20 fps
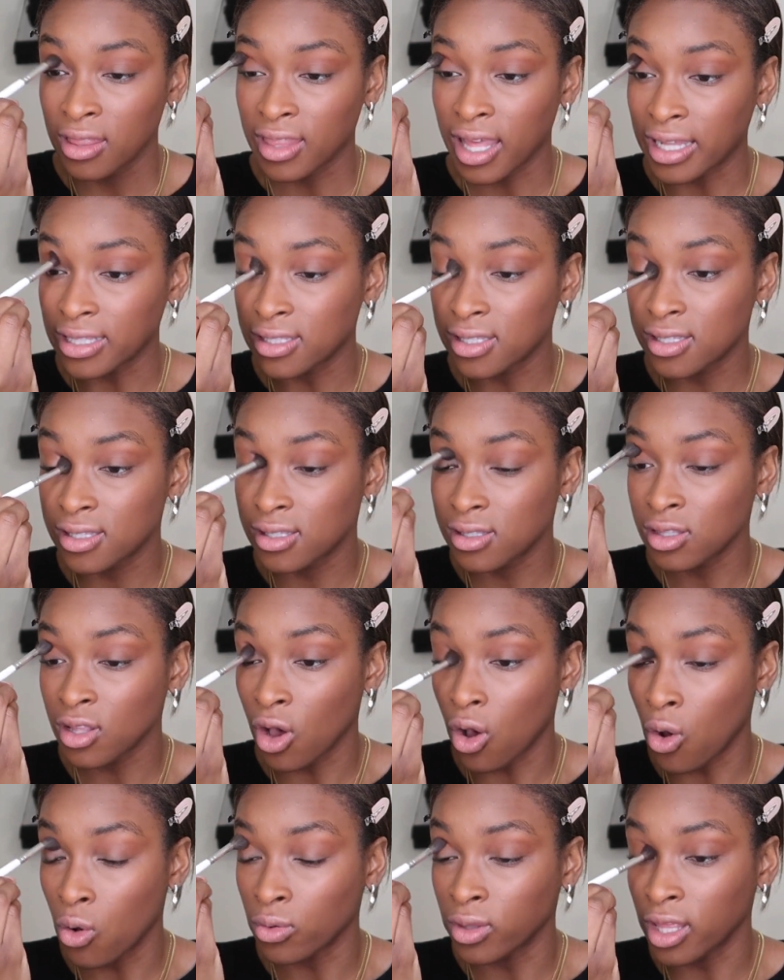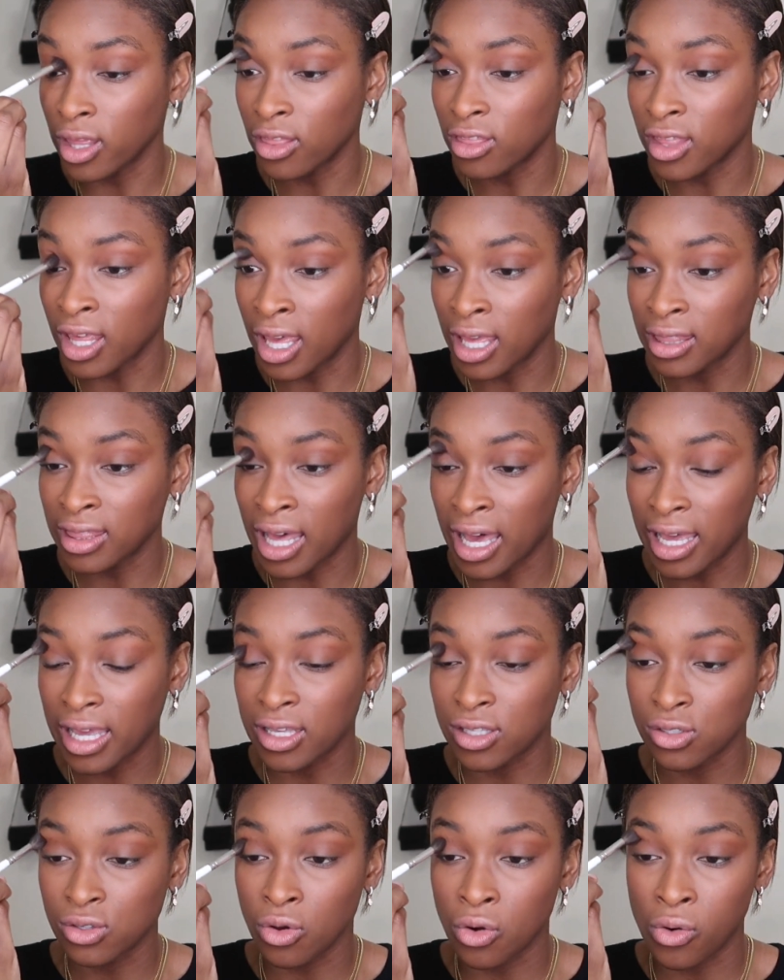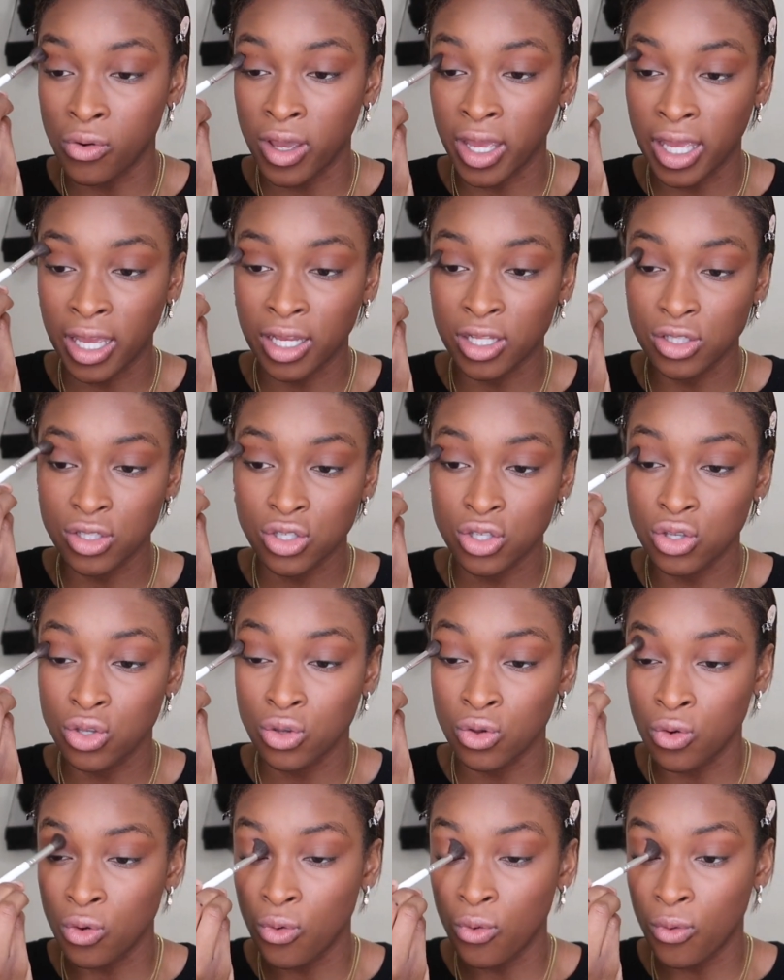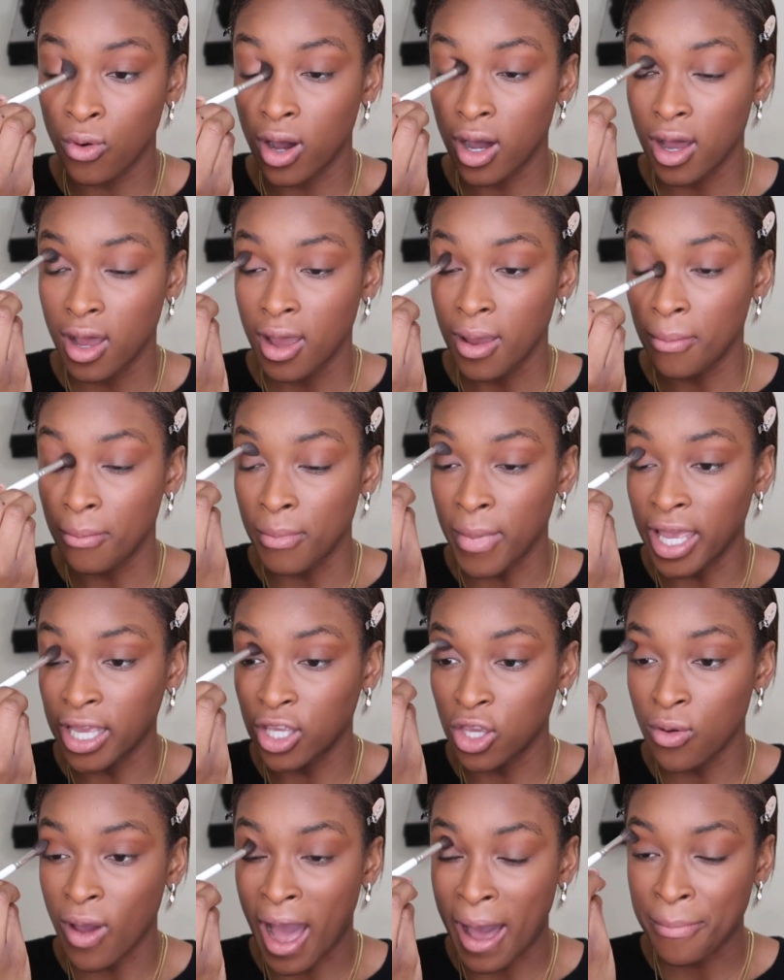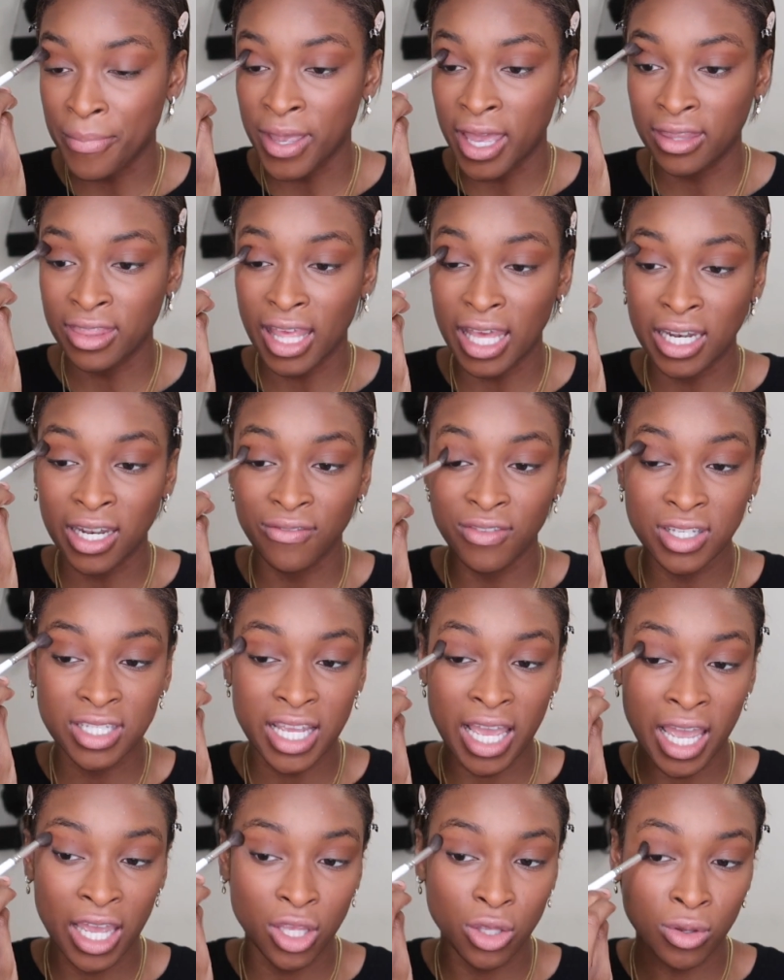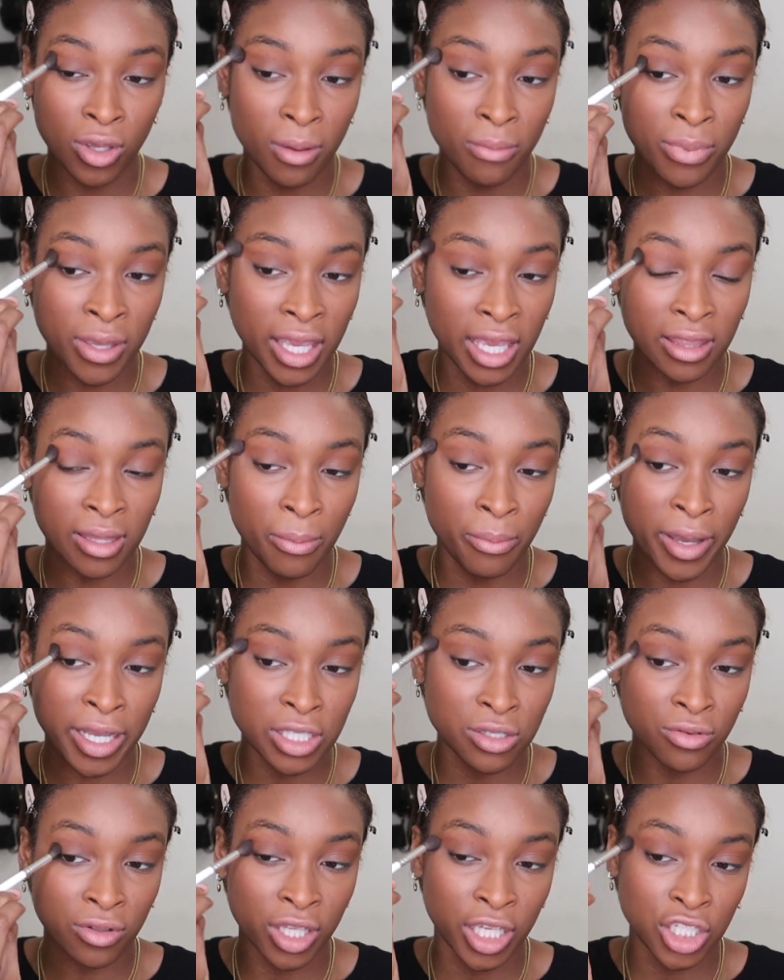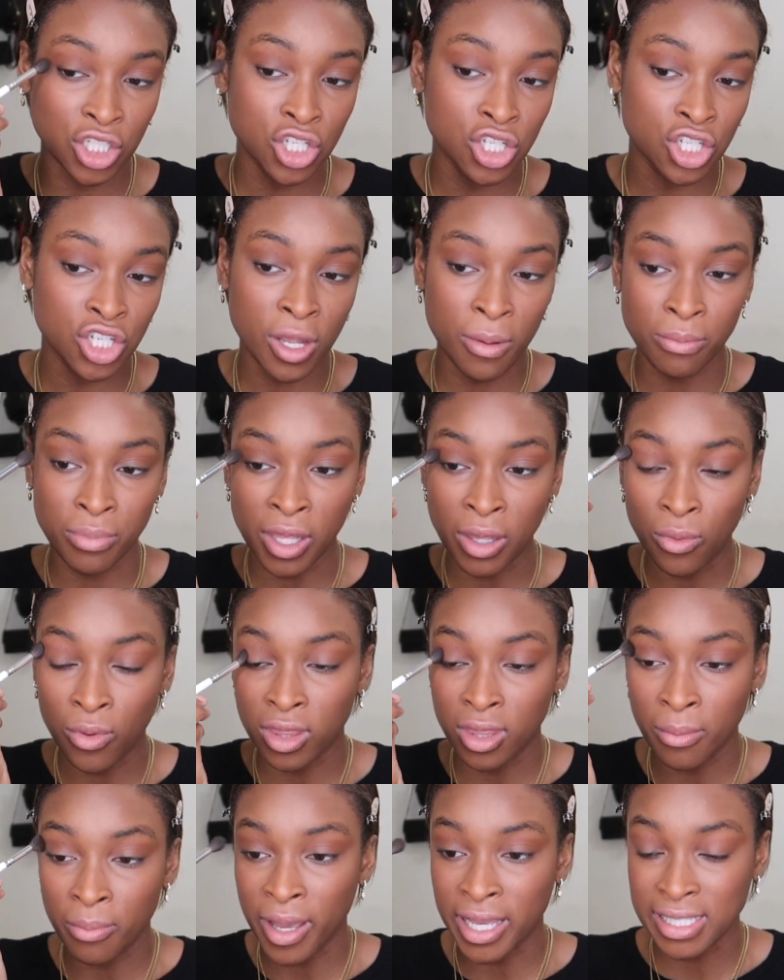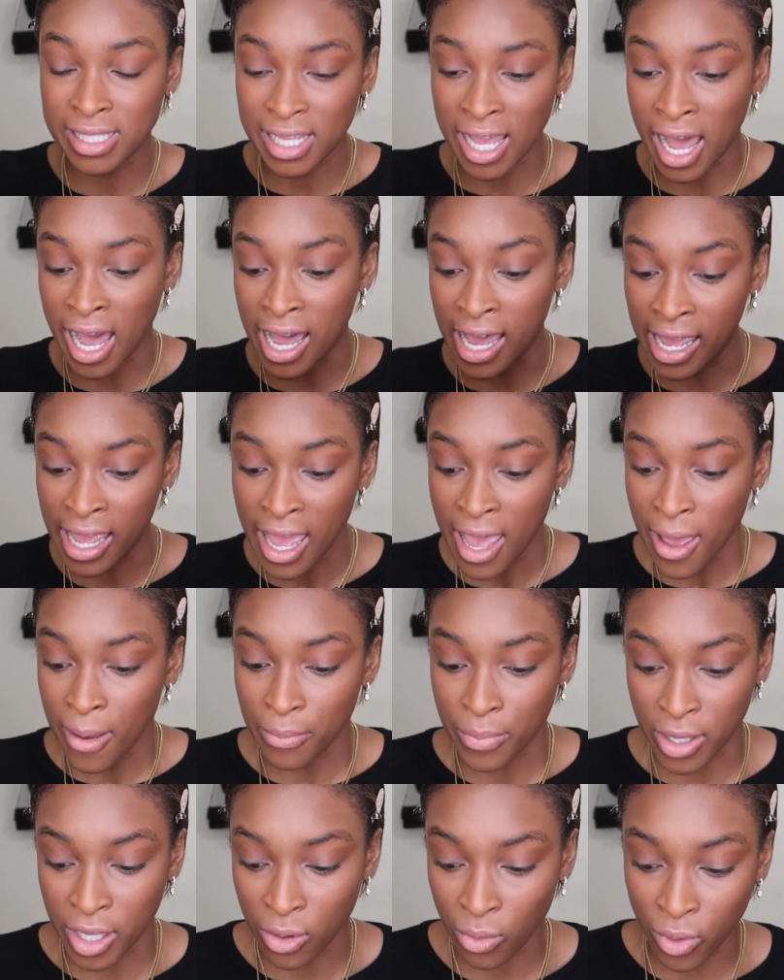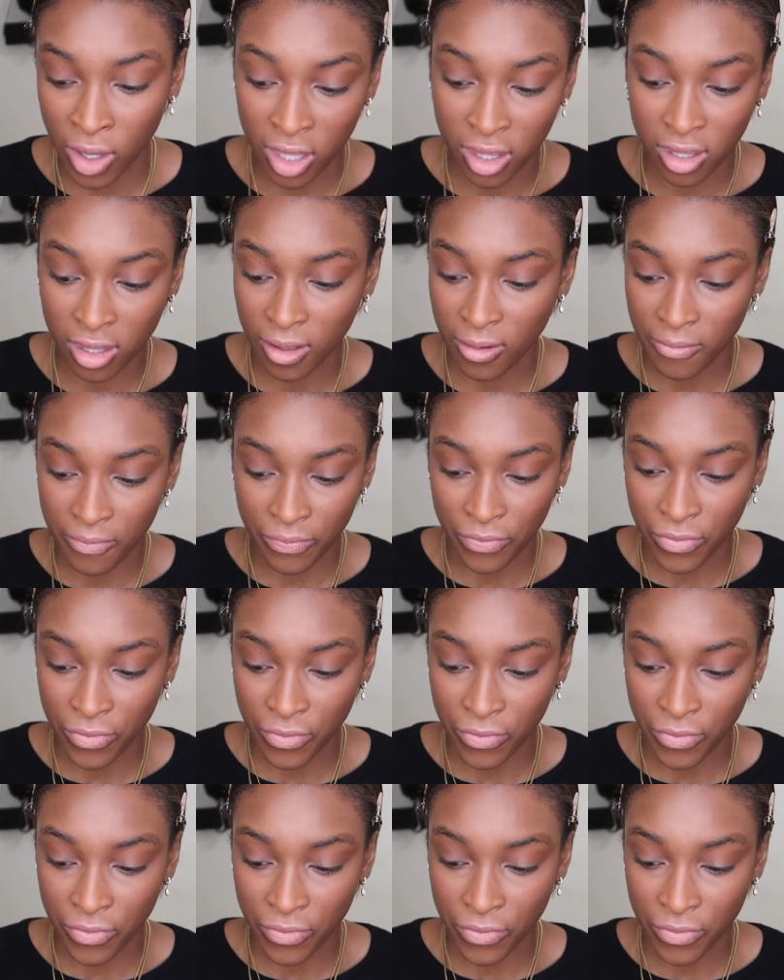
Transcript: that's the only thing that is going to make you happy at the end of the day. You could be in the best relationship, be with the best guy, be with